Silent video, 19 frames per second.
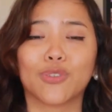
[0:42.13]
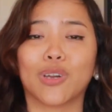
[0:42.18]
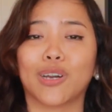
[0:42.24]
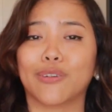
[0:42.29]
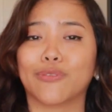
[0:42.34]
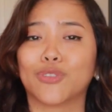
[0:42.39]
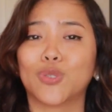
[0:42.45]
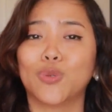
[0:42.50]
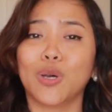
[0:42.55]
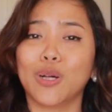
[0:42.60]
to
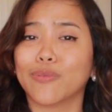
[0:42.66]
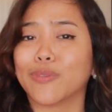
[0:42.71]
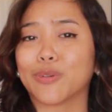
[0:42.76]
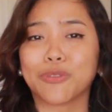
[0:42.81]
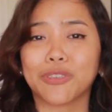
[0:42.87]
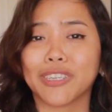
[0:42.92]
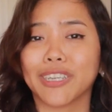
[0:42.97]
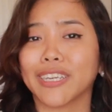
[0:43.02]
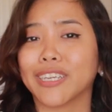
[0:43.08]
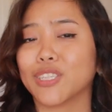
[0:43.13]
have
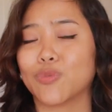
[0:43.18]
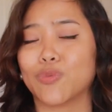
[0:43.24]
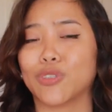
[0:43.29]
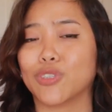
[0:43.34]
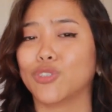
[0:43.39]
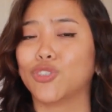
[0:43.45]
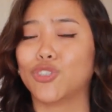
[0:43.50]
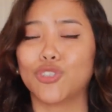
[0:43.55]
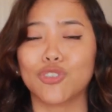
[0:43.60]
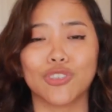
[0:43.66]
12-hour days when
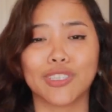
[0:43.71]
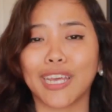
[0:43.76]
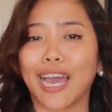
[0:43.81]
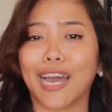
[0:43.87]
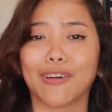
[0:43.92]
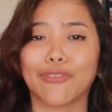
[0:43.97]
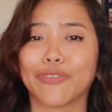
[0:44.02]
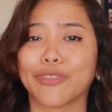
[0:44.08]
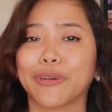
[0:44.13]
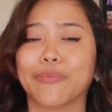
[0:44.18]
you shouldn't
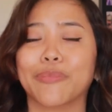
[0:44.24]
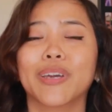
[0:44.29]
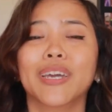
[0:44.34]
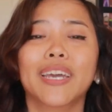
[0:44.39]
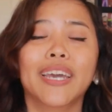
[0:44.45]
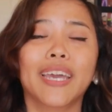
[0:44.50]
have them,